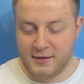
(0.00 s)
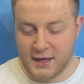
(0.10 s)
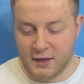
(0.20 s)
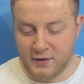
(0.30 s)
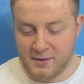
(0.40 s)

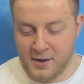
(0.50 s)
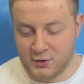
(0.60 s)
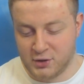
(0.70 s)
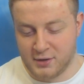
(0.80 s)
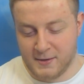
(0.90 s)
thank you very
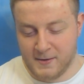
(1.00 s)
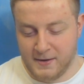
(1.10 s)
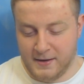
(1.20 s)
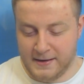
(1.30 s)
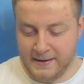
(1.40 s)
much.
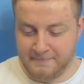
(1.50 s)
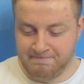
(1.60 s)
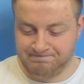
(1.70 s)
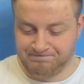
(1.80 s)
Love